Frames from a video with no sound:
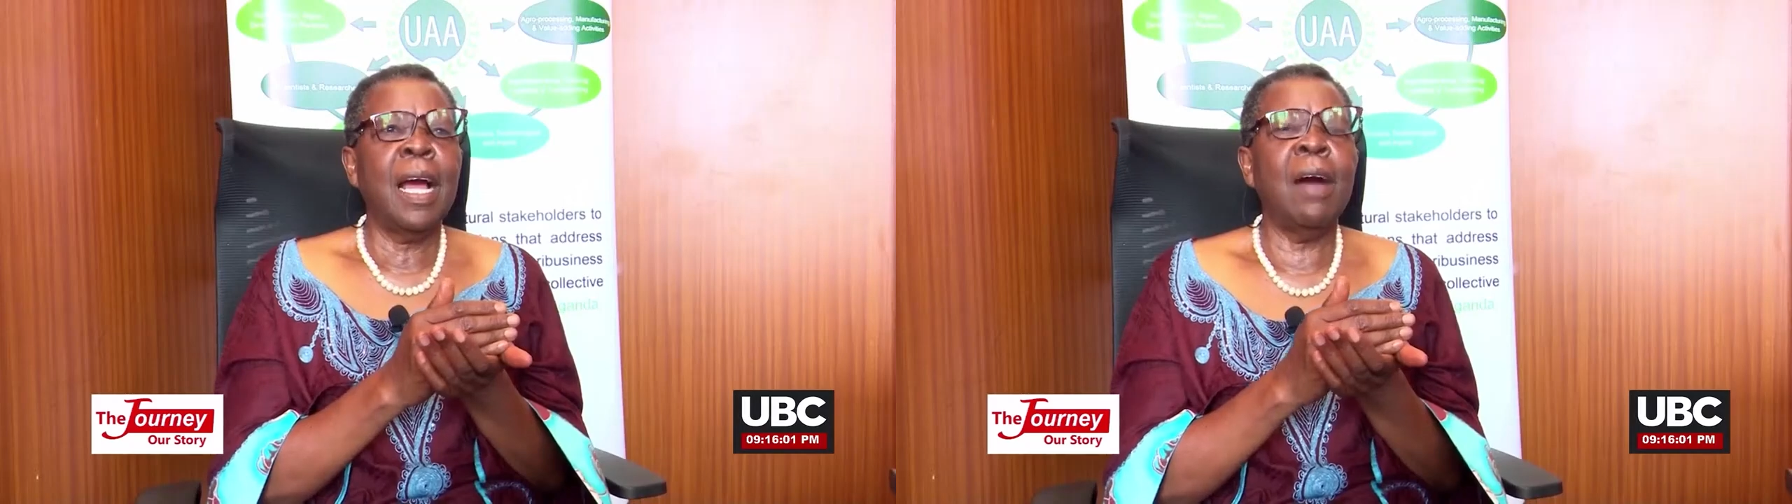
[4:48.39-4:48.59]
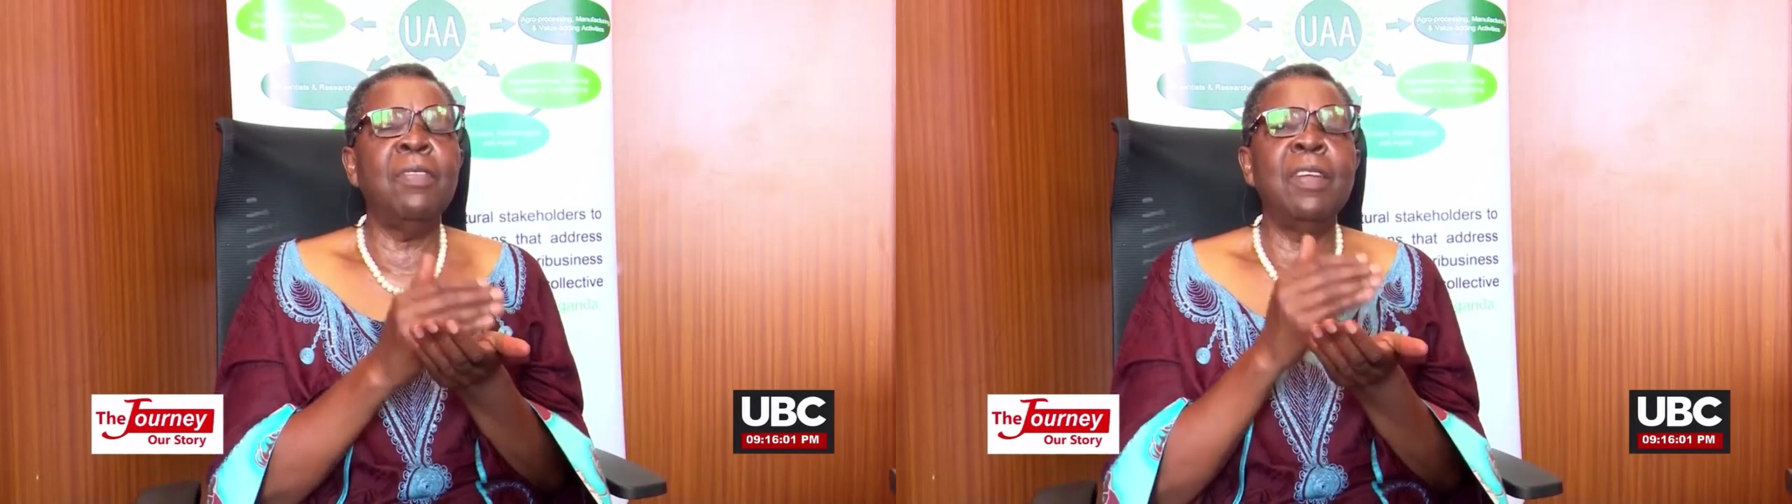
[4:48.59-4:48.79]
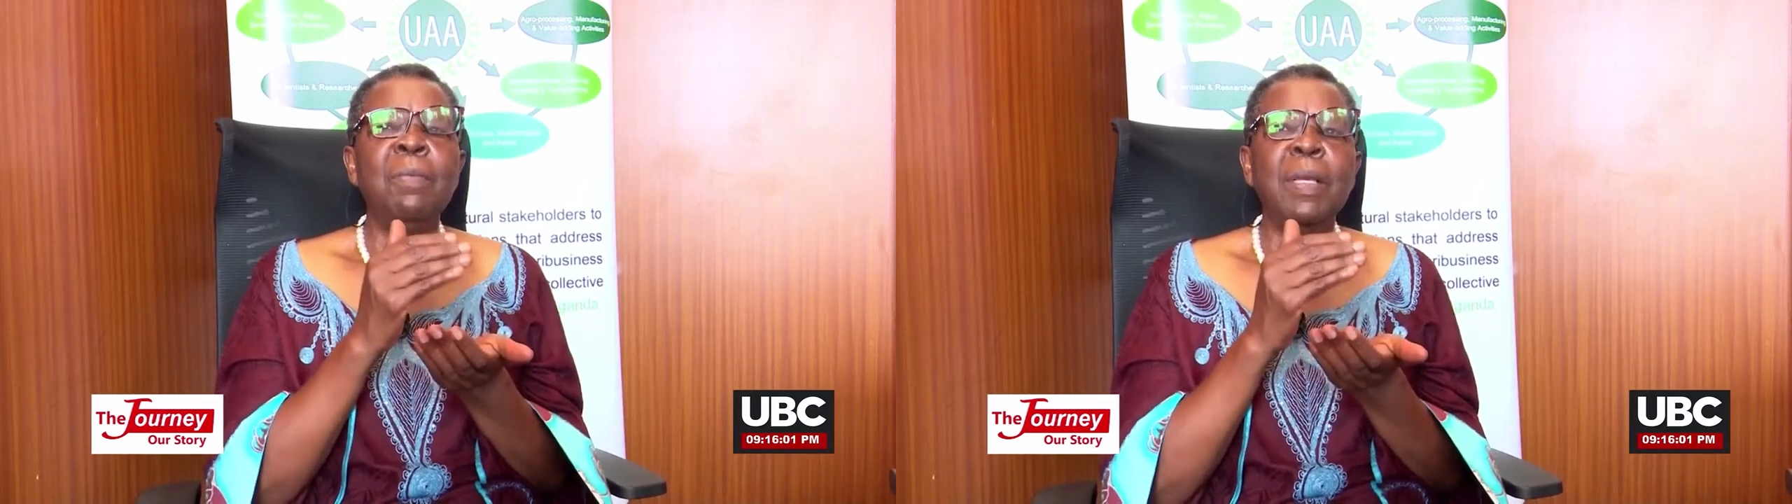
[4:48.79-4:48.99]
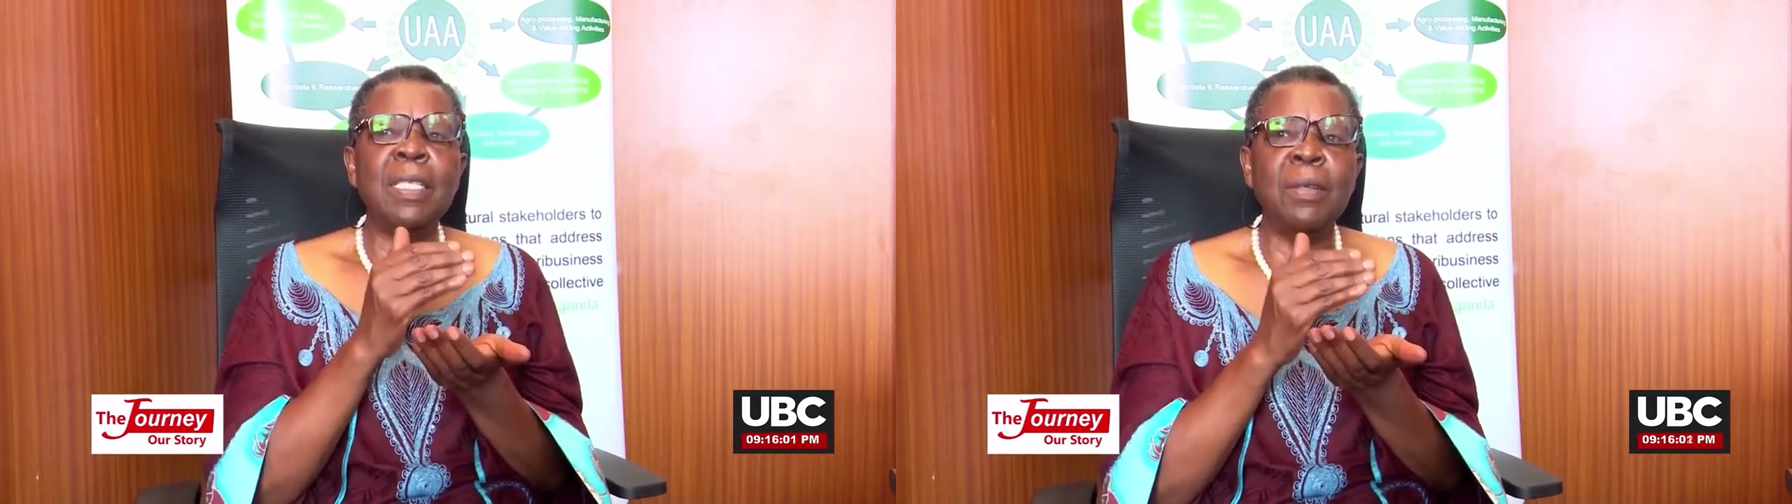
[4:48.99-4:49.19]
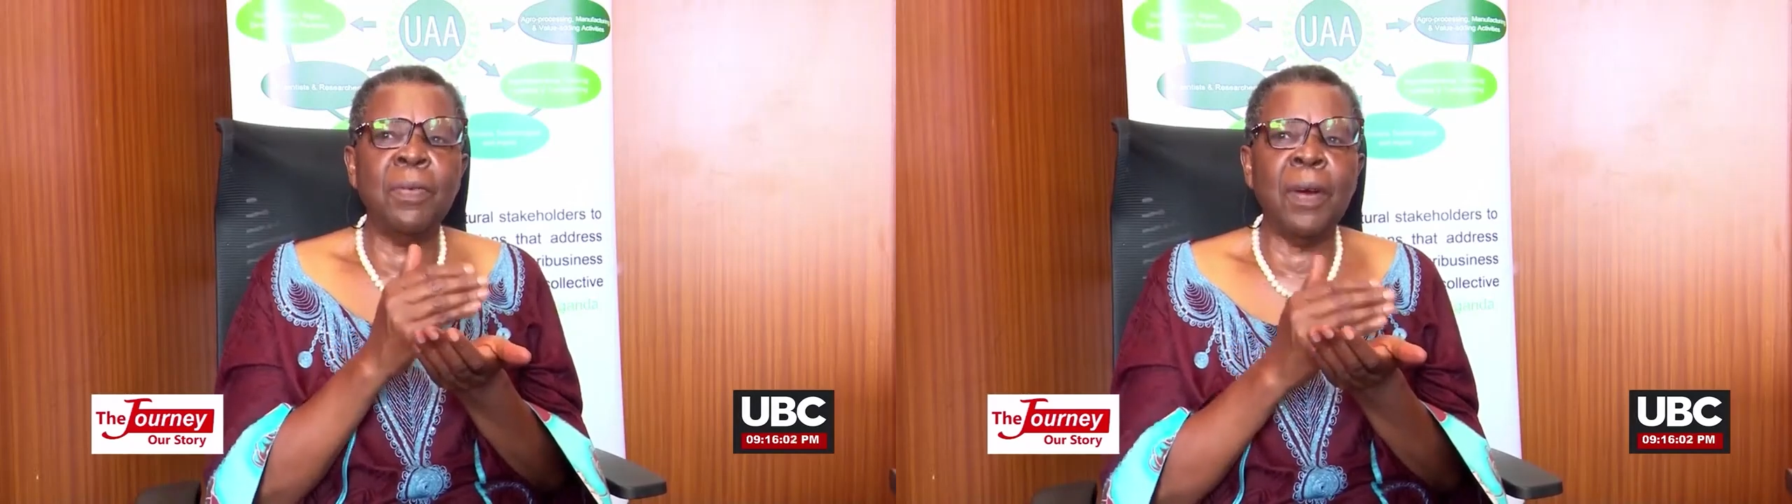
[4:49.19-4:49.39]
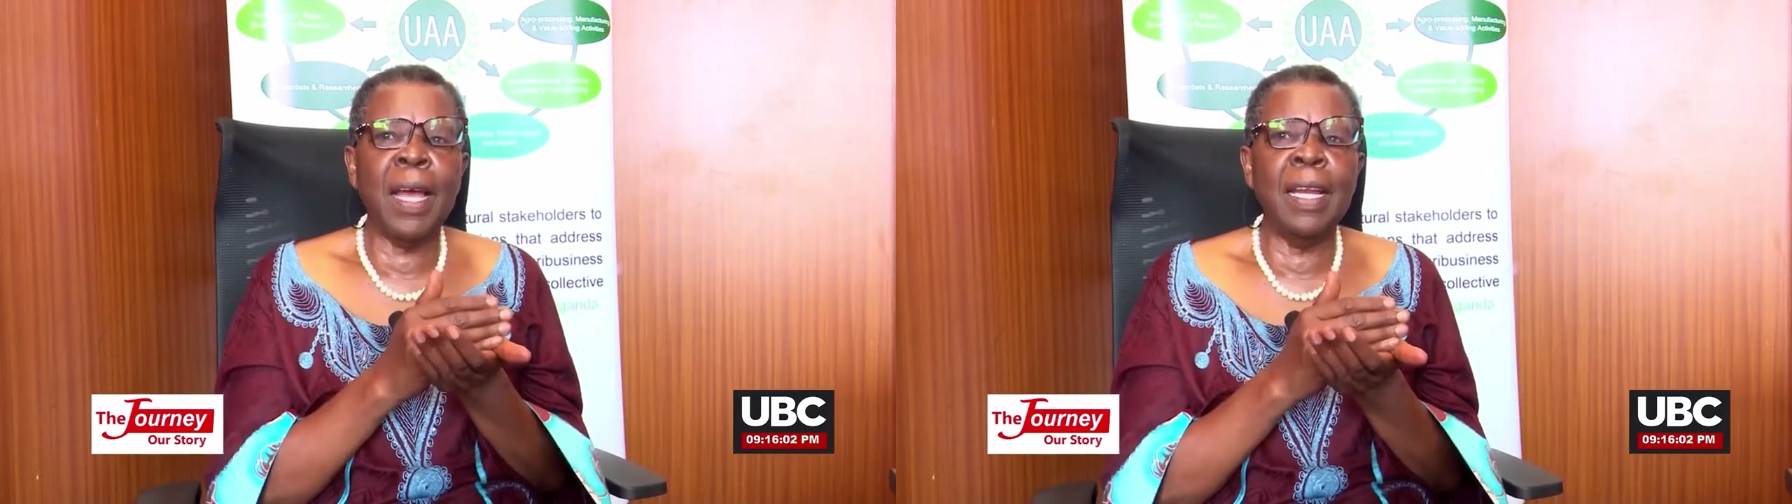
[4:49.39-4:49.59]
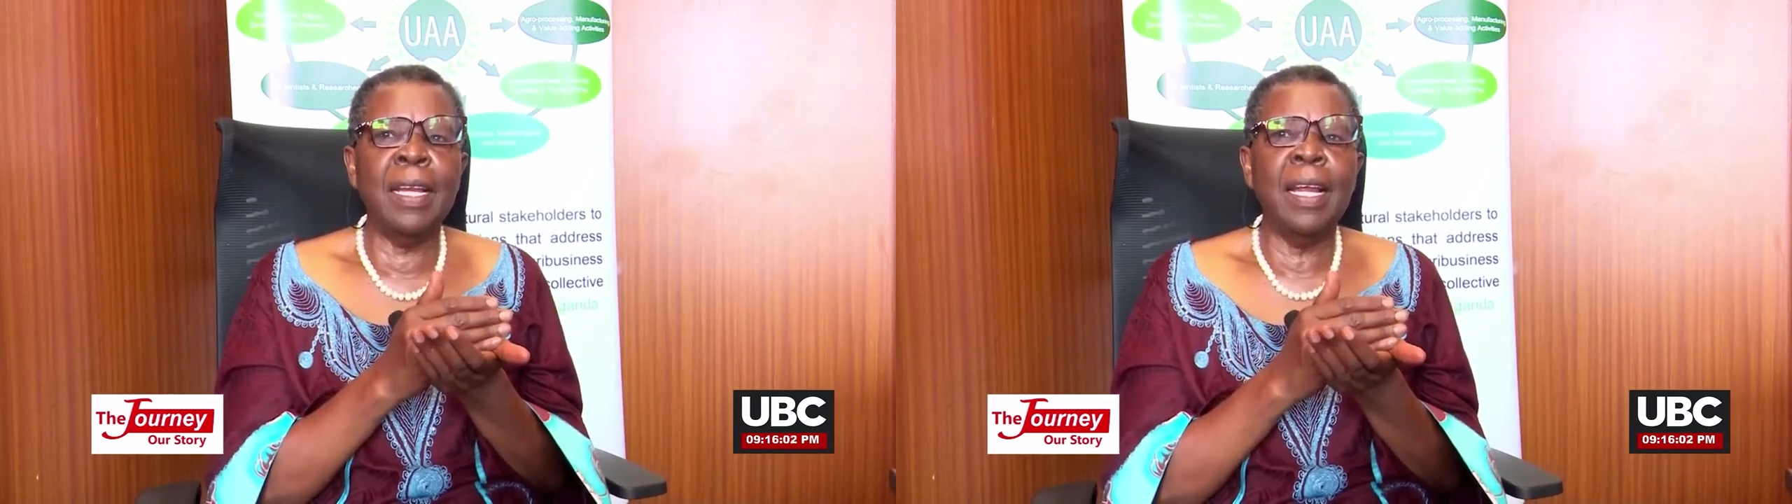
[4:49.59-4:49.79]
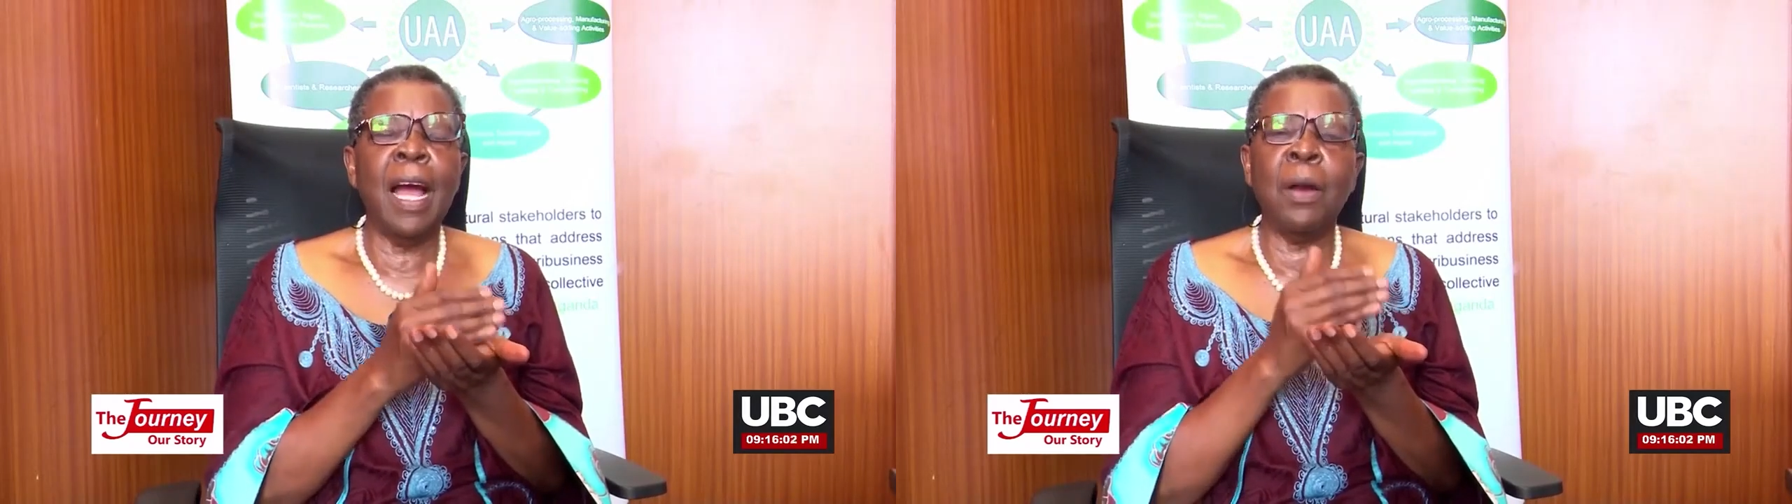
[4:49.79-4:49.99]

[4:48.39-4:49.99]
have demystified